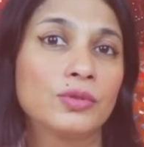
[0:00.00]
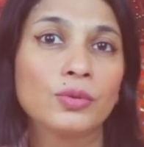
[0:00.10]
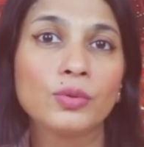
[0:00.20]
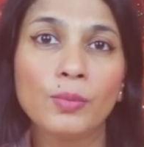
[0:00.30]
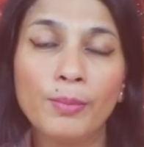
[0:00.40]

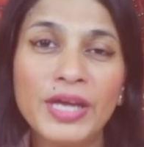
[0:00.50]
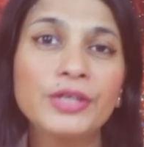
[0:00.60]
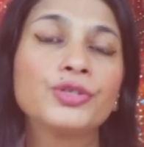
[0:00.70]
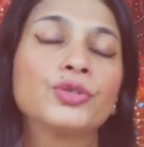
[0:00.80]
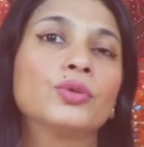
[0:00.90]
So
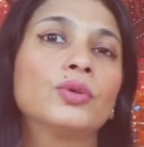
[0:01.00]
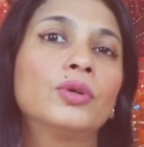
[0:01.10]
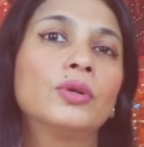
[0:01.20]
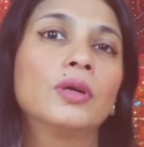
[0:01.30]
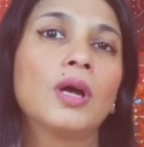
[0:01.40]
make
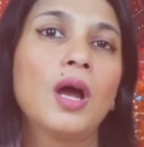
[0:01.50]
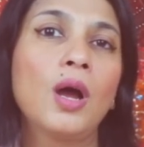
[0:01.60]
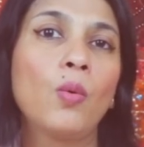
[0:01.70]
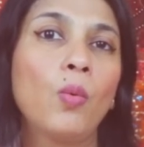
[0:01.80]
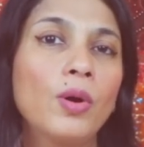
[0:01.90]
sure
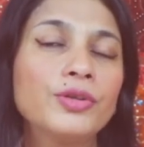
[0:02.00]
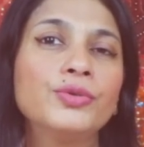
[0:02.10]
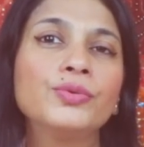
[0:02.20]
what